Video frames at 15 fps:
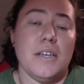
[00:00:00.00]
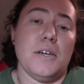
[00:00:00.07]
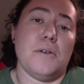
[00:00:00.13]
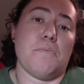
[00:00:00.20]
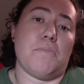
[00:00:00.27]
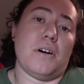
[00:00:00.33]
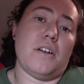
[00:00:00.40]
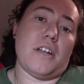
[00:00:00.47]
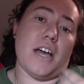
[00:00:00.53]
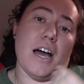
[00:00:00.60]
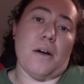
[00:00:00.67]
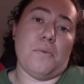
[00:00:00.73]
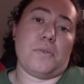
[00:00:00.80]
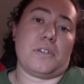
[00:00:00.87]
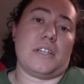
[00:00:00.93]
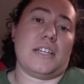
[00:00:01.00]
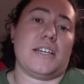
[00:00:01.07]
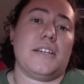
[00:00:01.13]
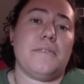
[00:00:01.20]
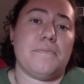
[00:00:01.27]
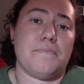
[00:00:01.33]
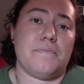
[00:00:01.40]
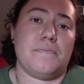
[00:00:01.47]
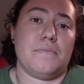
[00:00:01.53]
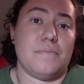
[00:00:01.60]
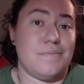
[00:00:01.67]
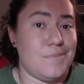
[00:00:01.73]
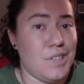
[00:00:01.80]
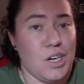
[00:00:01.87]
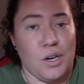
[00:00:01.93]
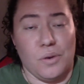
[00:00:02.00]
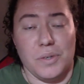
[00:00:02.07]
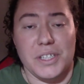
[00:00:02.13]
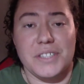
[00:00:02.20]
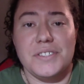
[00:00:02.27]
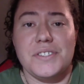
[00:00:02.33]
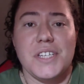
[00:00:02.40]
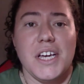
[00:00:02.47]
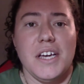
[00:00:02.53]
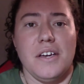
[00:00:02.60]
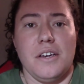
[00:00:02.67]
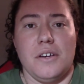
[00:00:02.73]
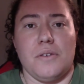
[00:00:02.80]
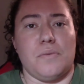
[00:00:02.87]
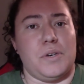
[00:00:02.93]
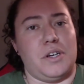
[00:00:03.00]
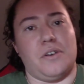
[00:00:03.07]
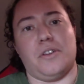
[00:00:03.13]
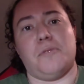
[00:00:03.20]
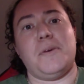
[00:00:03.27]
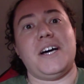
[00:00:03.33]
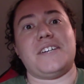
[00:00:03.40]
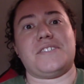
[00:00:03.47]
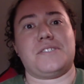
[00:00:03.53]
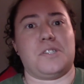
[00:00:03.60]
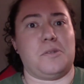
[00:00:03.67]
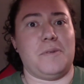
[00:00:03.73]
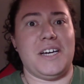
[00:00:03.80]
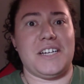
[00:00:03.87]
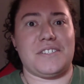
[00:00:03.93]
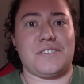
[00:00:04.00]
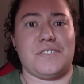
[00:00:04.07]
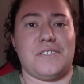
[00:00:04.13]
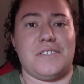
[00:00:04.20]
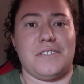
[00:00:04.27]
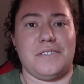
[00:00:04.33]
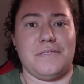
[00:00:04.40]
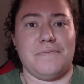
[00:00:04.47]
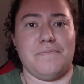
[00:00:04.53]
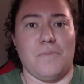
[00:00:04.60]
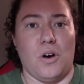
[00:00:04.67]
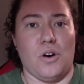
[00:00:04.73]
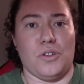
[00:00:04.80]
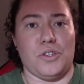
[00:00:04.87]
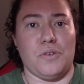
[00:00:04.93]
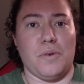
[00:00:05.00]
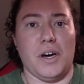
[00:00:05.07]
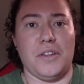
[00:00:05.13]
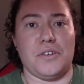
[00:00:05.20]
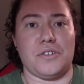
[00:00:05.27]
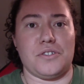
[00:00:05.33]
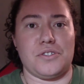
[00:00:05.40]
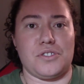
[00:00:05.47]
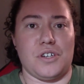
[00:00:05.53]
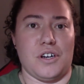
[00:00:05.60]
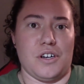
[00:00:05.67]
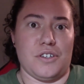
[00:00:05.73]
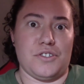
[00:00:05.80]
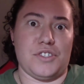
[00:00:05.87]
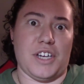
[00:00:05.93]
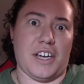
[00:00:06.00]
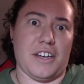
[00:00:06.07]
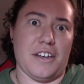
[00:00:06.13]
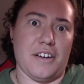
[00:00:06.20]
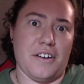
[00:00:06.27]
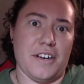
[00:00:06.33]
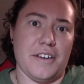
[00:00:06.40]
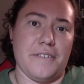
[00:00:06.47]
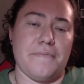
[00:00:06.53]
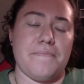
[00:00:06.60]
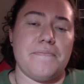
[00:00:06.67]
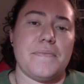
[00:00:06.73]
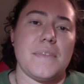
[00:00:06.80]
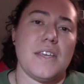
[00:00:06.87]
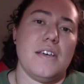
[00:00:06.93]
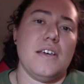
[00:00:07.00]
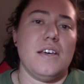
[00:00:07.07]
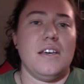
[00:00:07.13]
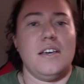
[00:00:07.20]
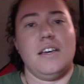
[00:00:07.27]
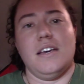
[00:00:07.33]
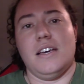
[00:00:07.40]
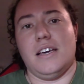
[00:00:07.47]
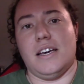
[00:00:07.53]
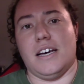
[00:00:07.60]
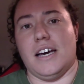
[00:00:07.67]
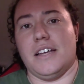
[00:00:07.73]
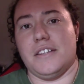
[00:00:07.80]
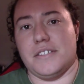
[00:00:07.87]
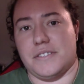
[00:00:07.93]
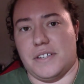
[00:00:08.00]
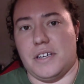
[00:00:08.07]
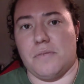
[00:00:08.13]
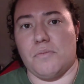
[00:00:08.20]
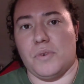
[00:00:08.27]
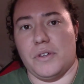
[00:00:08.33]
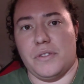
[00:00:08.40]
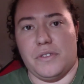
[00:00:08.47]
But outwardly, always, we are the best of the best. All you others are secondary. And the same with the